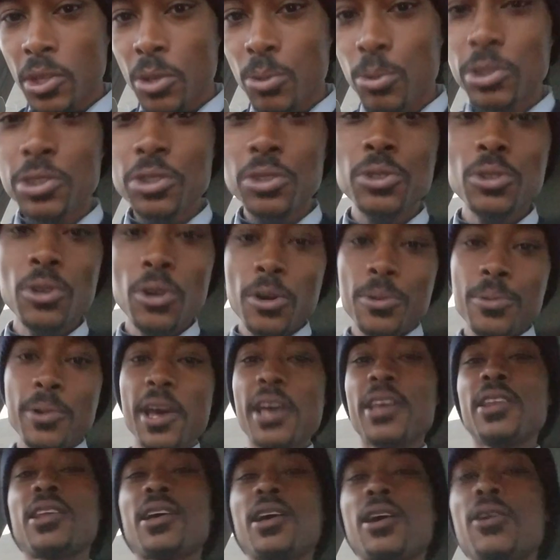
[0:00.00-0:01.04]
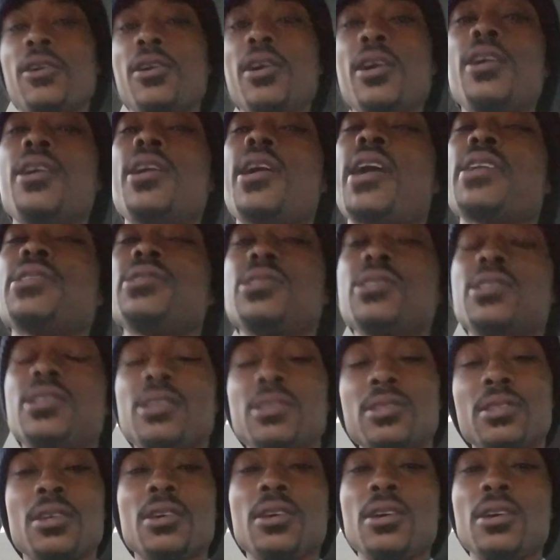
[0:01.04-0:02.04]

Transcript: What you're doing right now? I said,